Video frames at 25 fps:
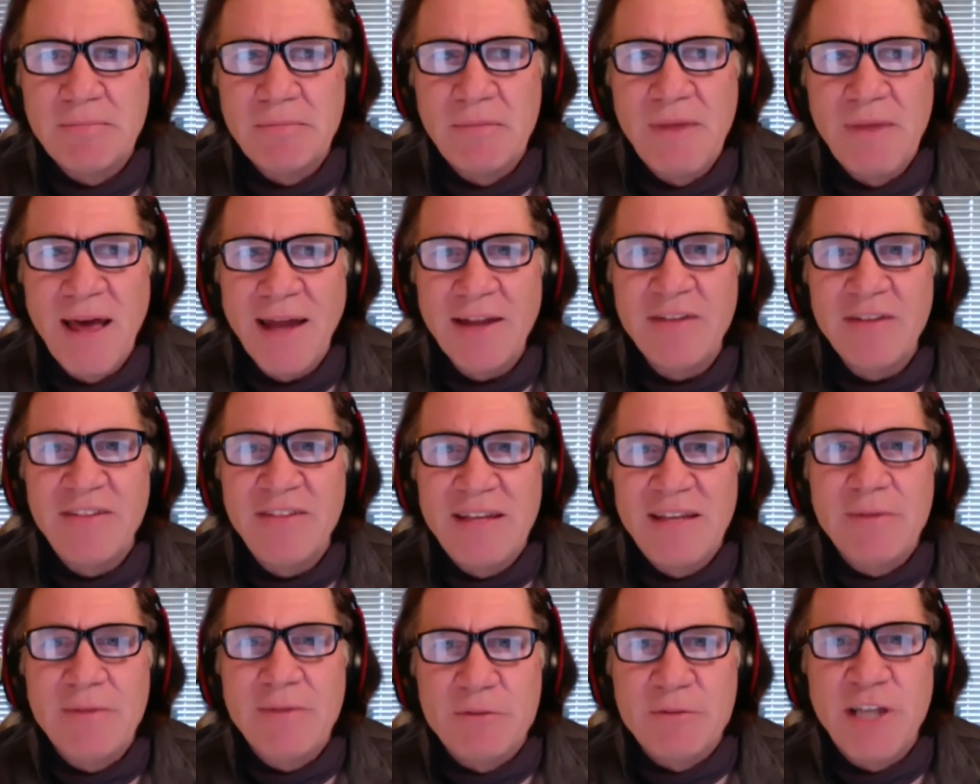not a
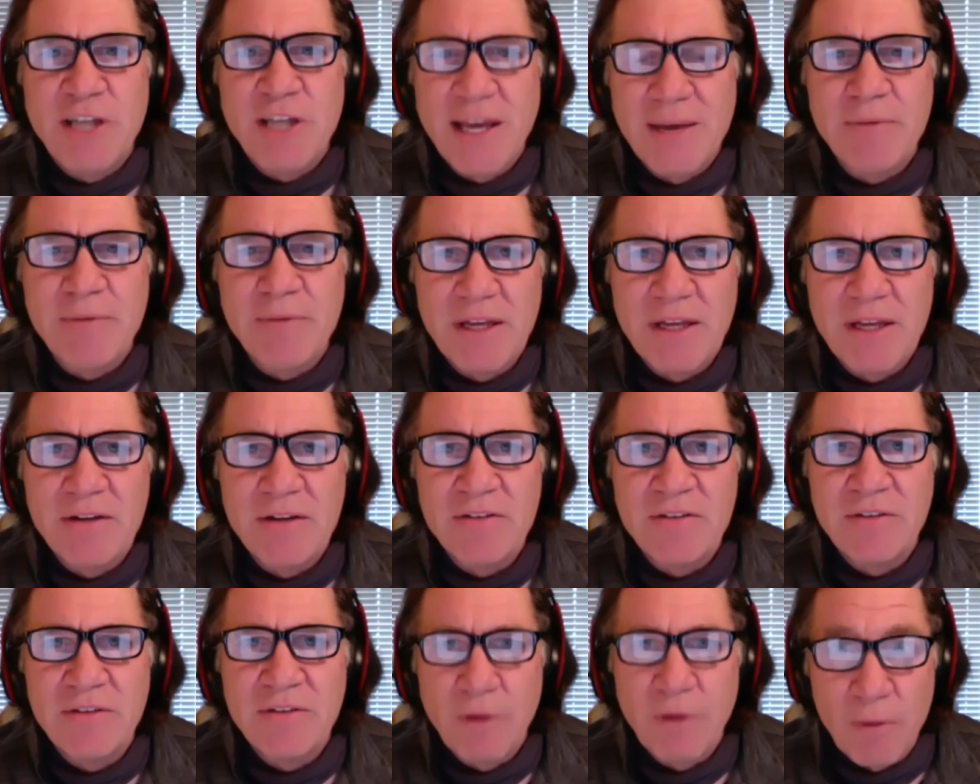team of
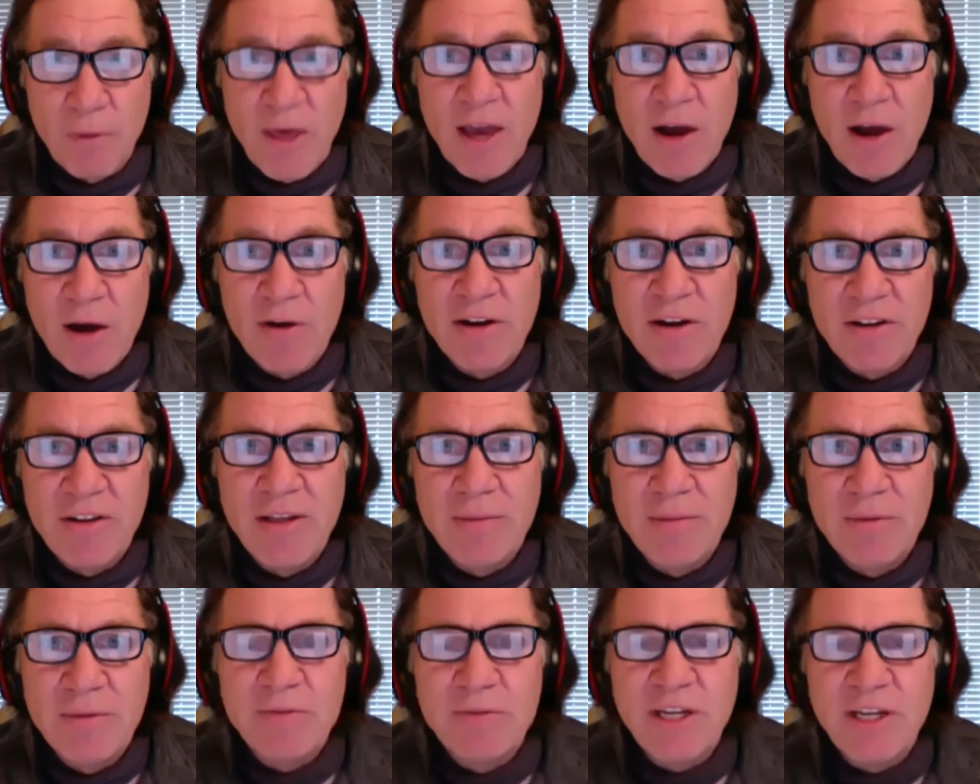champions, though they are a
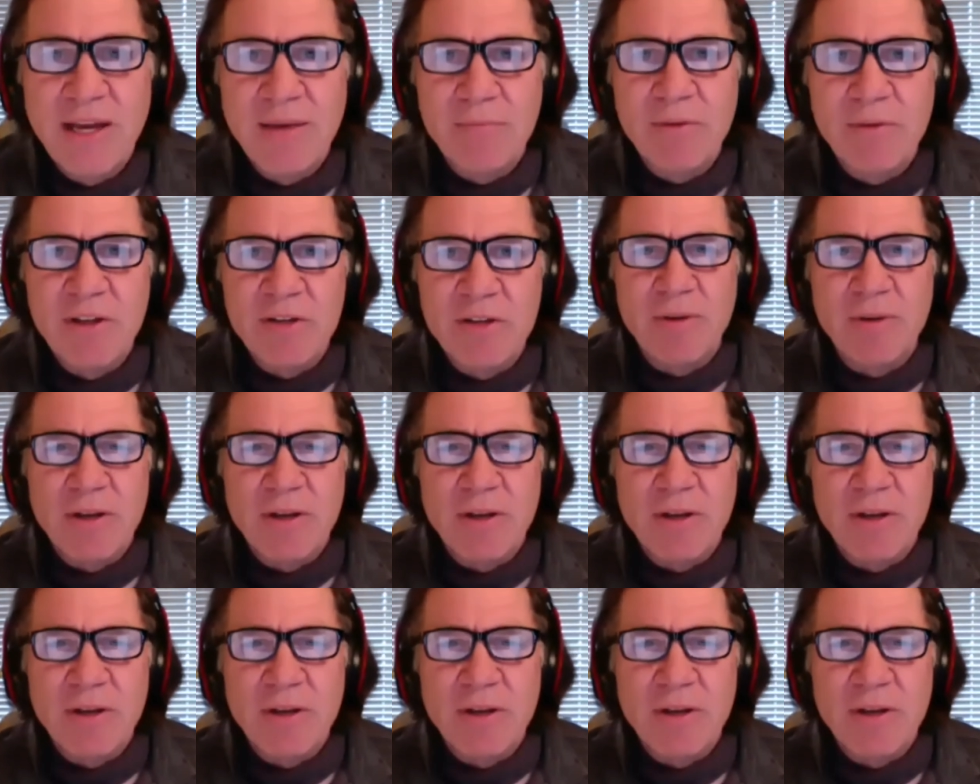team of champions,